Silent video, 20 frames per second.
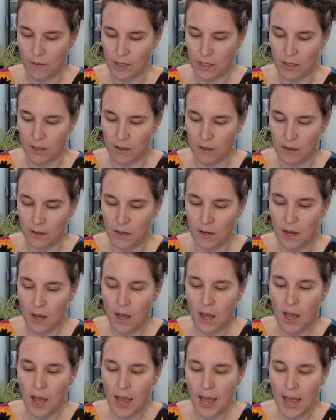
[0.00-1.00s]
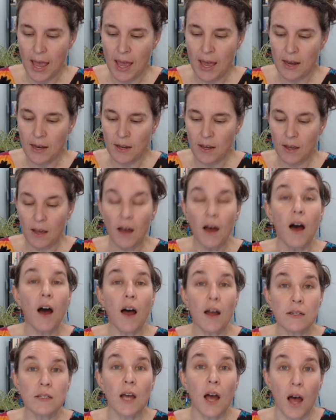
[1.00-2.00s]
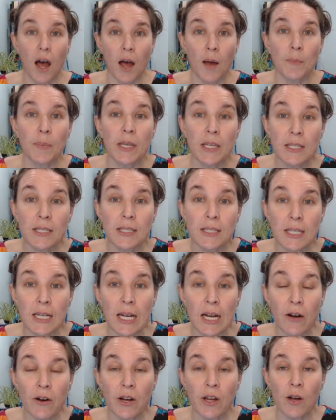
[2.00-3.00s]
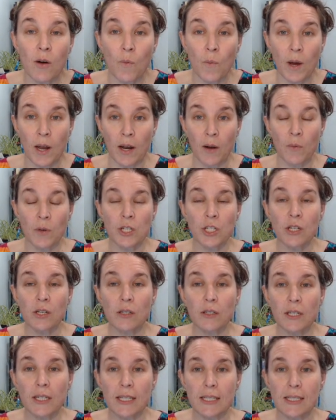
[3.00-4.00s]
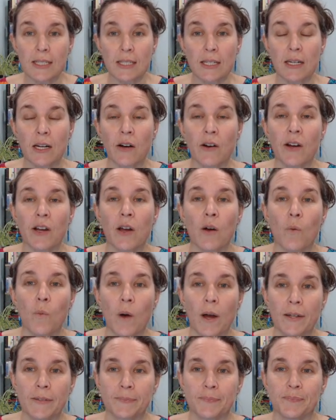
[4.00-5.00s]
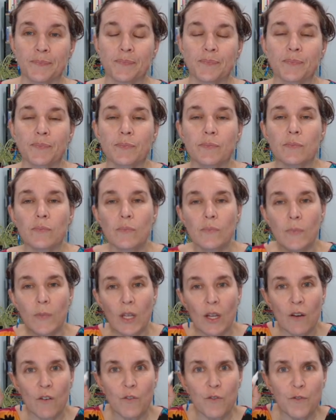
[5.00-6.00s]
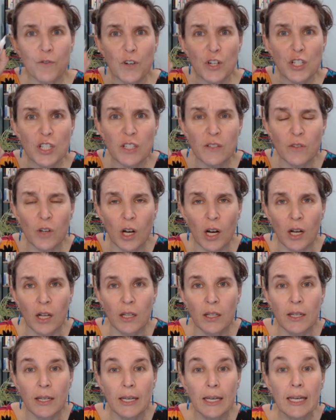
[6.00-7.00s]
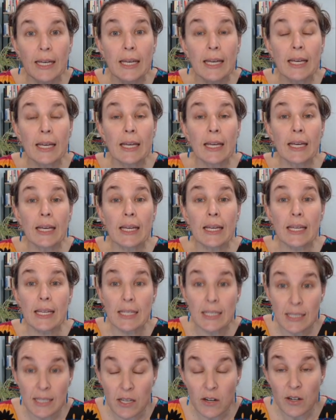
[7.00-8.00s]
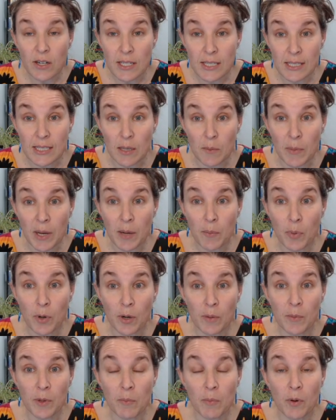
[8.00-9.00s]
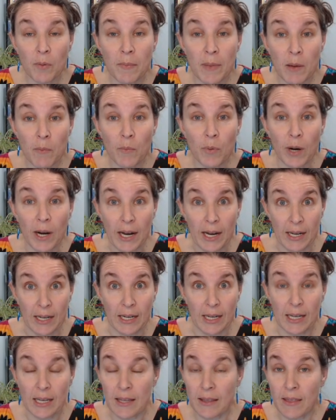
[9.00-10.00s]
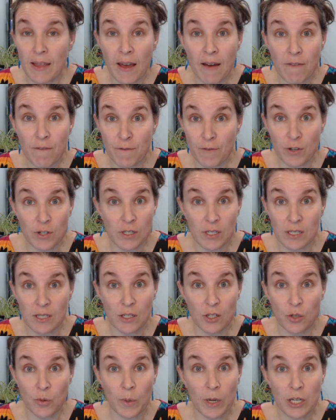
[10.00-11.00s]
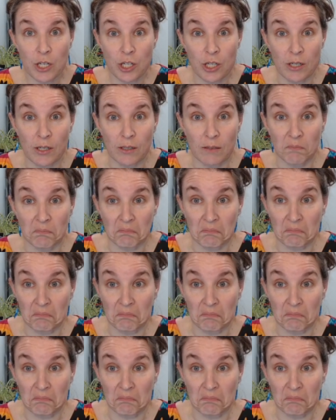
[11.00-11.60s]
here. And on top is scenario one. I want you to look at scenario one. First of all, is there a semi-permeable membrane in that first situation?